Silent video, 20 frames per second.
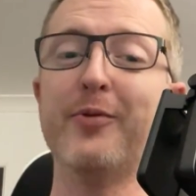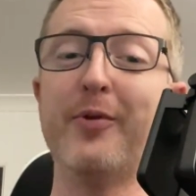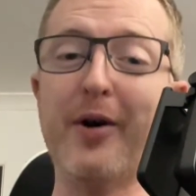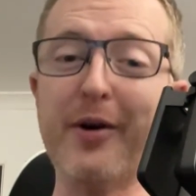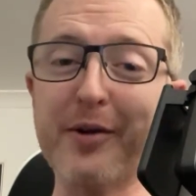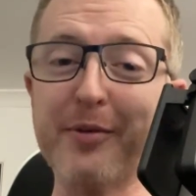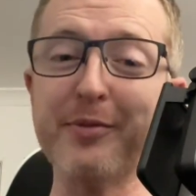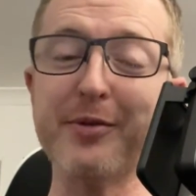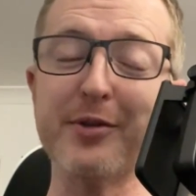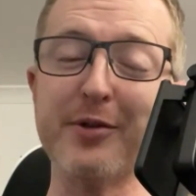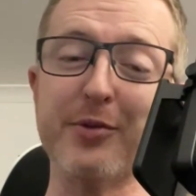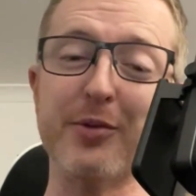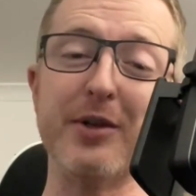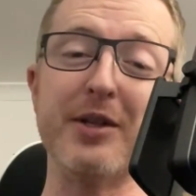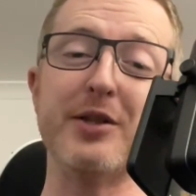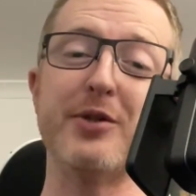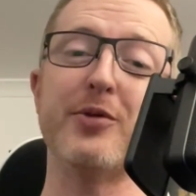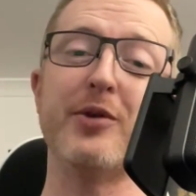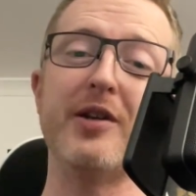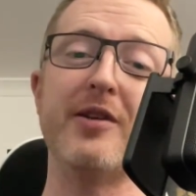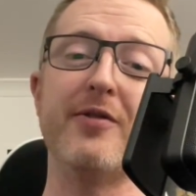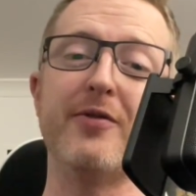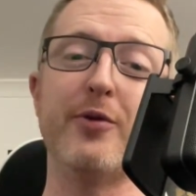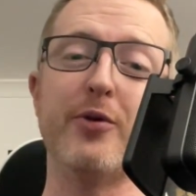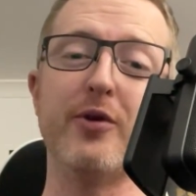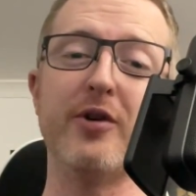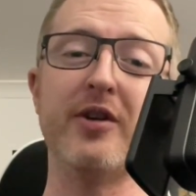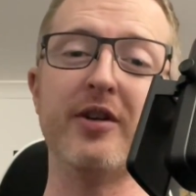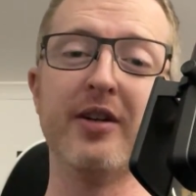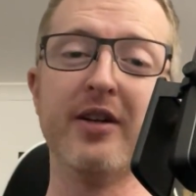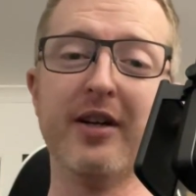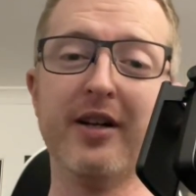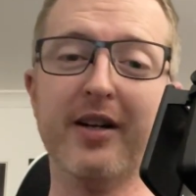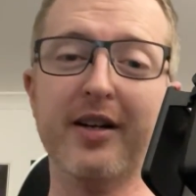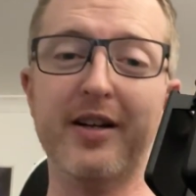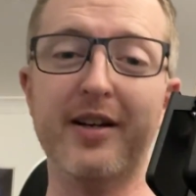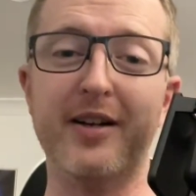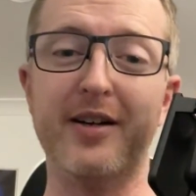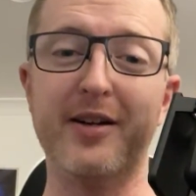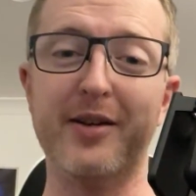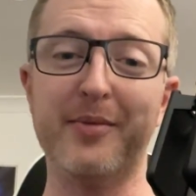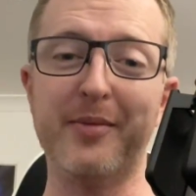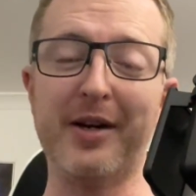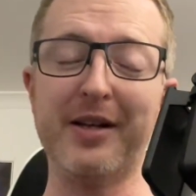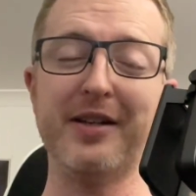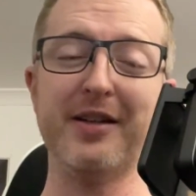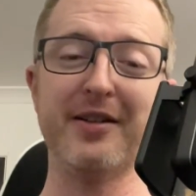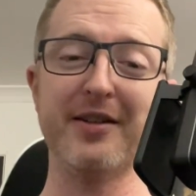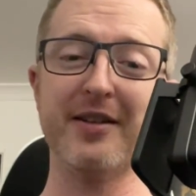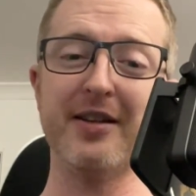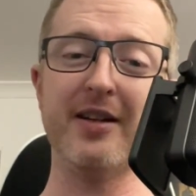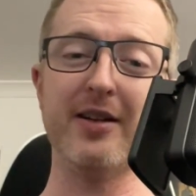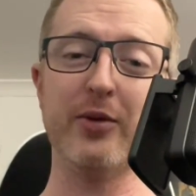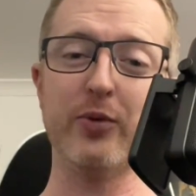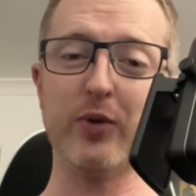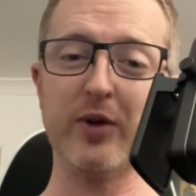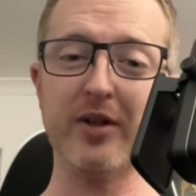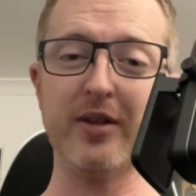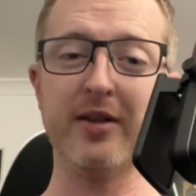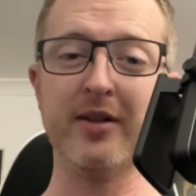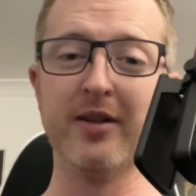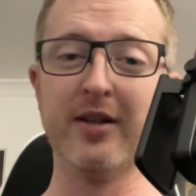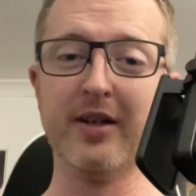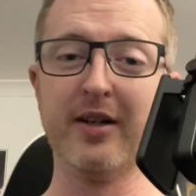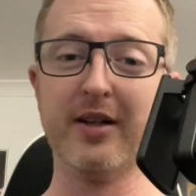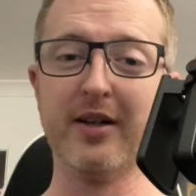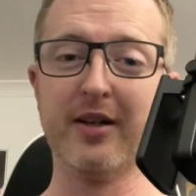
Welcome to 2024, a year that will,